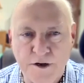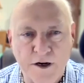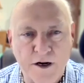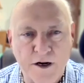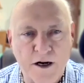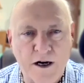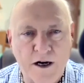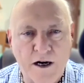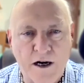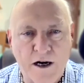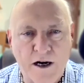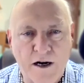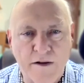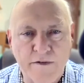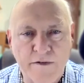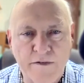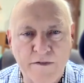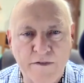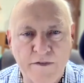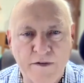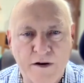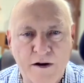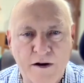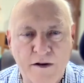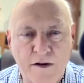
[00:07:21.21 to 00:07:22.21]

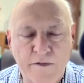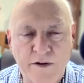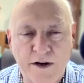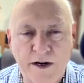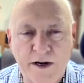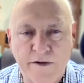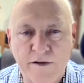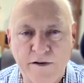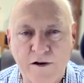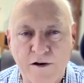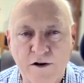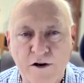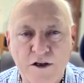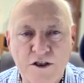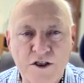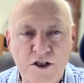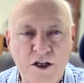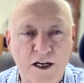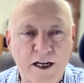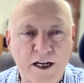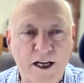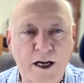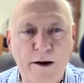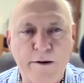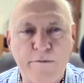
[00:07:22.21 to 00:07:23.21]
on there that looks
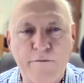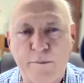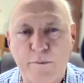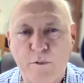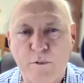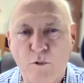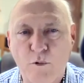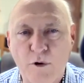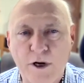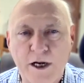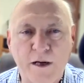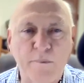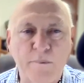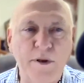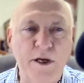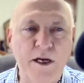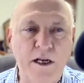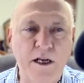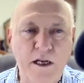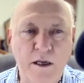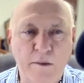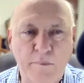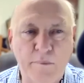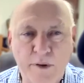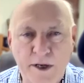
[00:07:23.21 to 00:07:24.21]
like it came from a
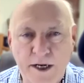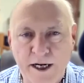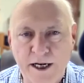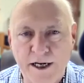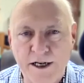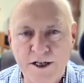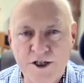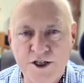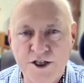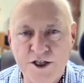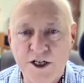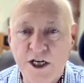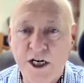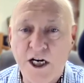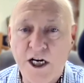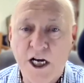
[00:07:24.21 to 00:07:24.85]
Wikipedia page,